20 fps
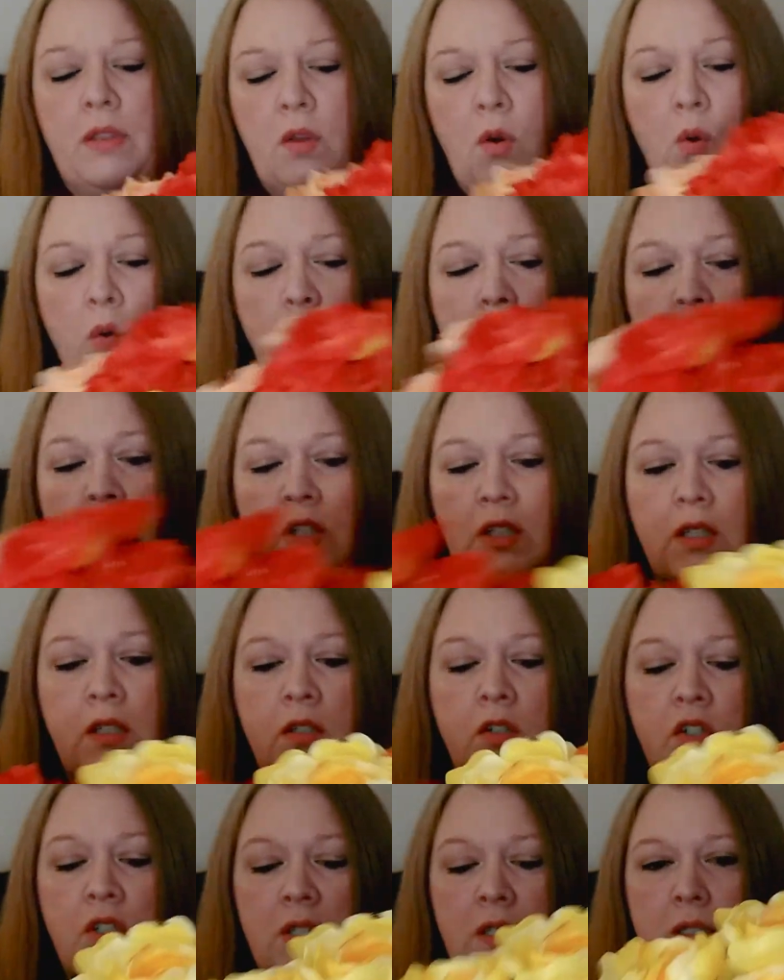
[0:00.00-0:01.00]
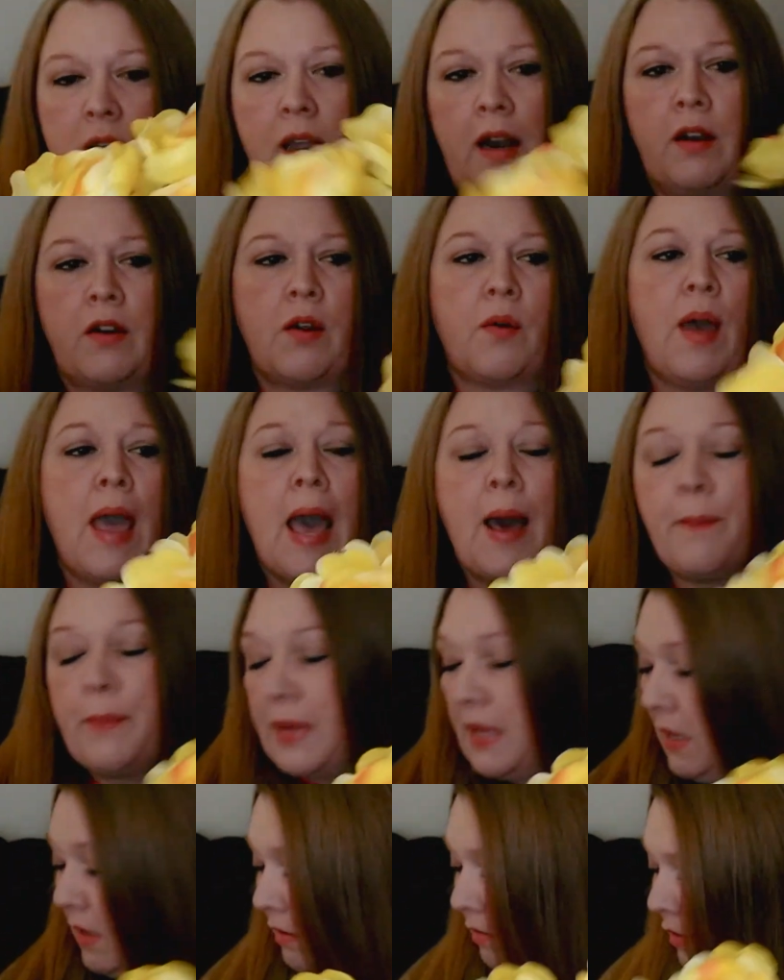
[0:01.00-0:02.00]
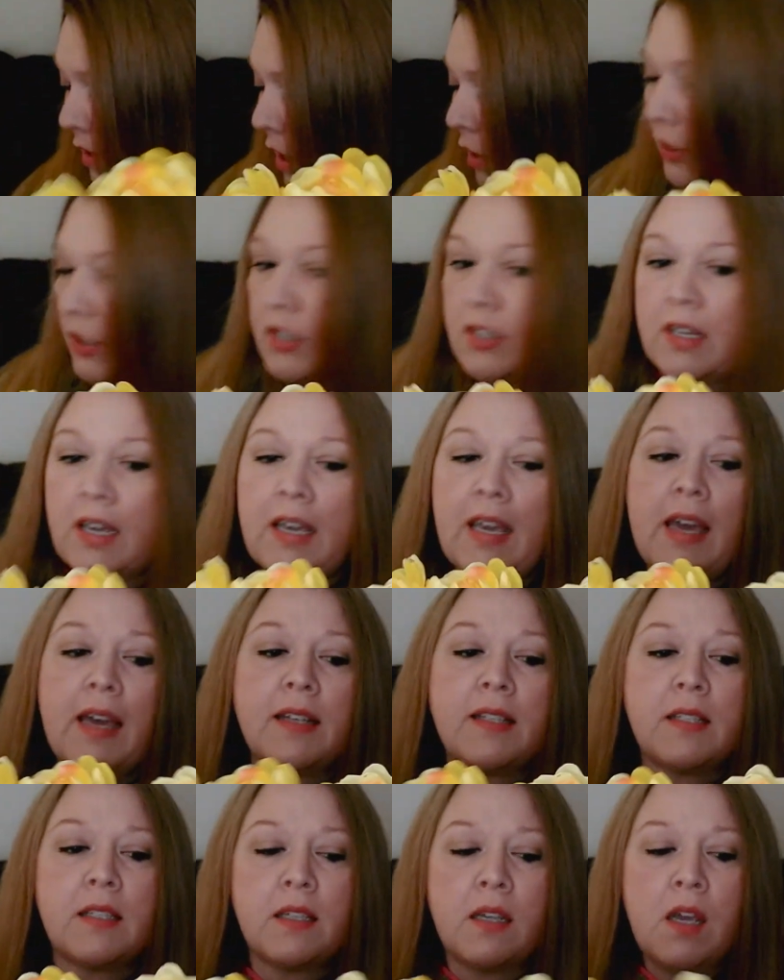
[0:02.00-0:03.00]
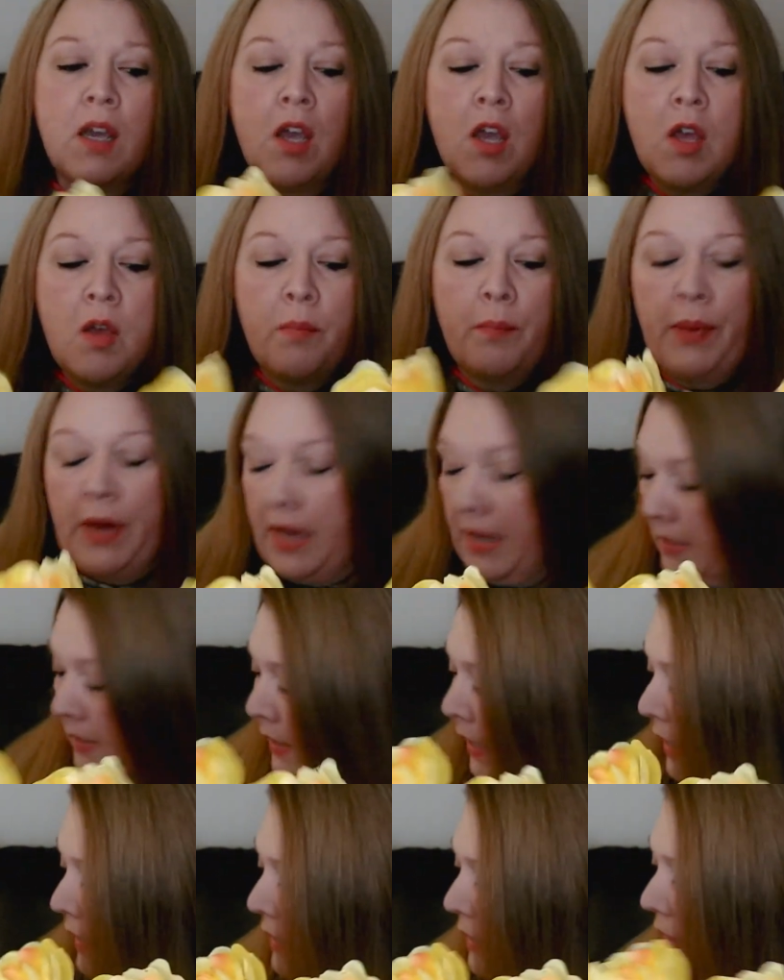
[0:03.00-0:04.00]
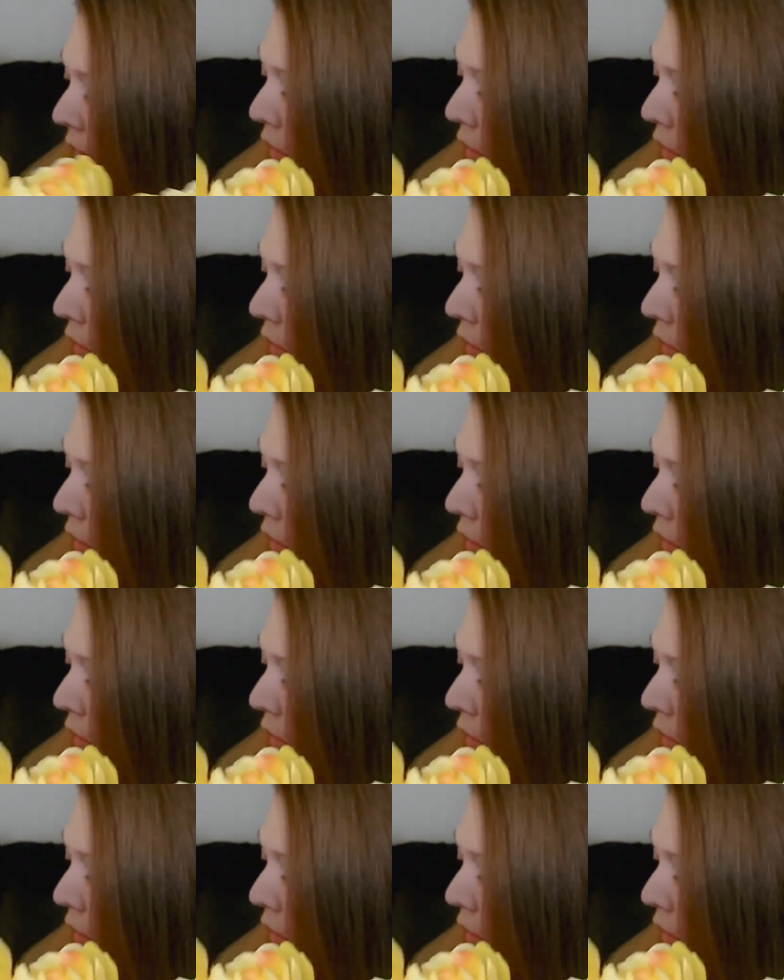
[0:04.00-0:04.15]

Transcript: and the orange, because they're just, I don't know, happy colors, I guess. But I